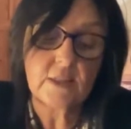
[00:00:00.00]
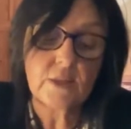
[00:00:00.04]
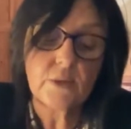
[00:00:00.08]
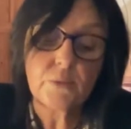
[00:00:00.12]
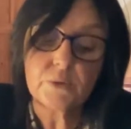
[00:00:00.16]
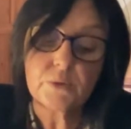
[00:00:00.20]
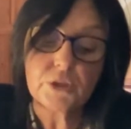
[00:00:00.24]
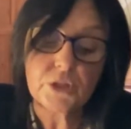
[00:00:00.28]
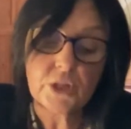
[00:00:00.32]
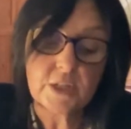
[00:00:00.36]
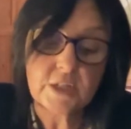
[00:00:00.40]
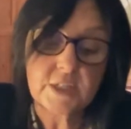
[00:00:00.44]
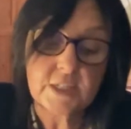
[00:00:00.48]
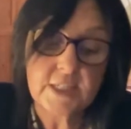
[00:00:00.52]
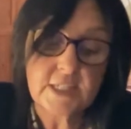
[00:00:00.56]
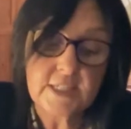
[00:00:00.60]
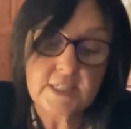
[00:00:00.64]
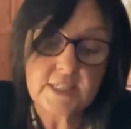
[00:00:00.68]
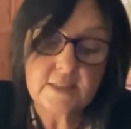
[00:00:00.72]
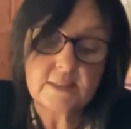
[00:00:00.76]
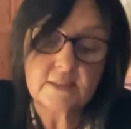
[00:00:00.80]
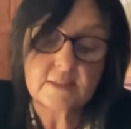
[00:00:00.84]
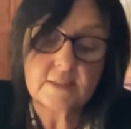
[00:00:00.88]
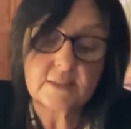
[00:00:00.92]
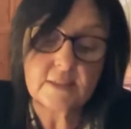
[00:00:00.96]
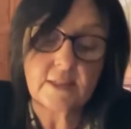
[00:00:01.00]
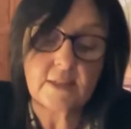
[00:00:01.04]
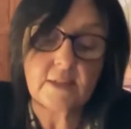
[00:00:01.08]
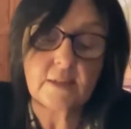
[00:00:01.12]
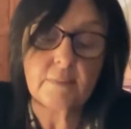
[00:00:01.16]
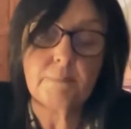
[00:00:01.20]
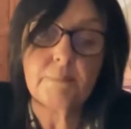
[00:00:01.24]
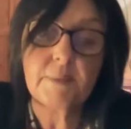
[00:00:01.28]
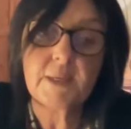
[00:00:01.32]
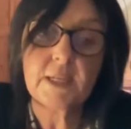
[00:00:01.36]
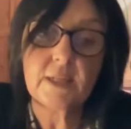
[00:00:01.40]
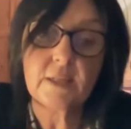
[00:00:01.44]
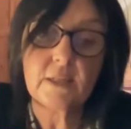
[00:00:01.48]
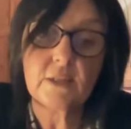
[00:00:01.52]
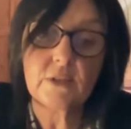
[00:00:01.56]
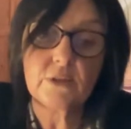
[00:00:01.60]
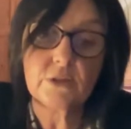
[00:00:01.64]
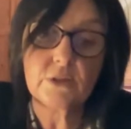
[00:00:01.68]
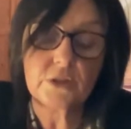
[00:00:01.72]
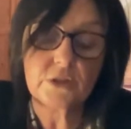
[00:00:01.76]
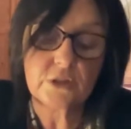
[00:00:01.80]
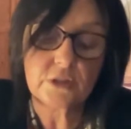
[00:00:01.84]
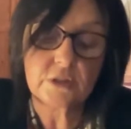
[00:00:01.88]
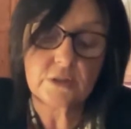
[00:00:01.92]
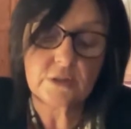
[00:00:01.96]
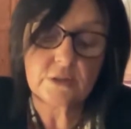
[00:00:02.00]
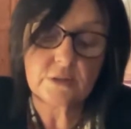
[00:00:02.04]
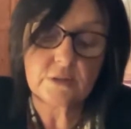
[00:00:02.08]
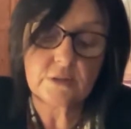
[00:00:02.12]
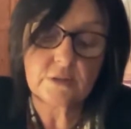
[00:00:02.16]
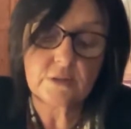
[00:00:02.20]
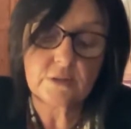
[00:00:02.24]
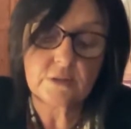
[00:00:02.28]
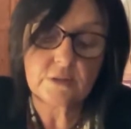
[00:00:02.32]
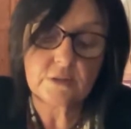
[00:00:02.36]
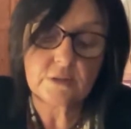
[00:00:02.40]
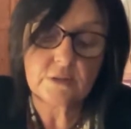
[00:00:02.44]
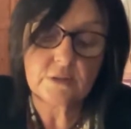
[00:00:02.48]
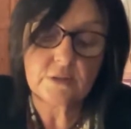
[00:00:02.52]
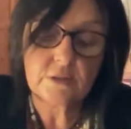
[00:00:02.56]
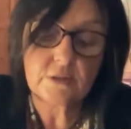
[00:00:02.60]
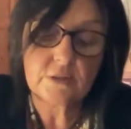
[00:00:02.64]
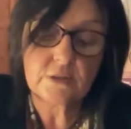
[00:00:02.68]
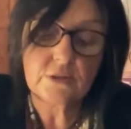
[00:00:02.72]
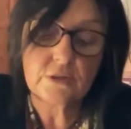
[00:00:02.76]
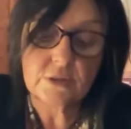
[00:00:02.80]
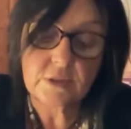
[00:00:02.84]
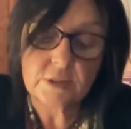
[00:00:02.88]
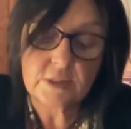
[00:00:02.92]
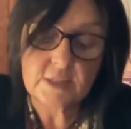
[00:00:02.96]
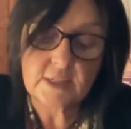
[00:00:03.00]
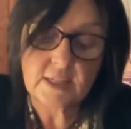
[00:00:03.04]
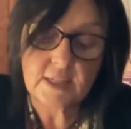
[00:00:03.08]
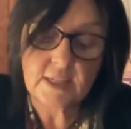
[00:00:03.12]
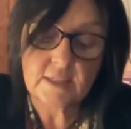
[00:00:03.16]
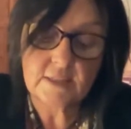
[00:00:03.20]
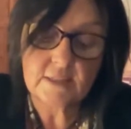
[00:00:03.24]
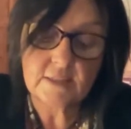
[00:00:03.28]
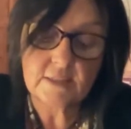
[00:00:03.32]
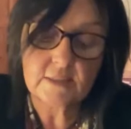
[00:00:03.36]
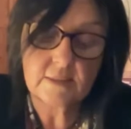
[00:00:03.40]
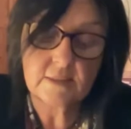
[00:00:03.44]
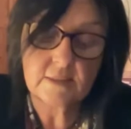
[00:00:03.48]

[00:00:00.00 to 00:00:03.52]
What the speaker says: which are needles in a pincushion, just that.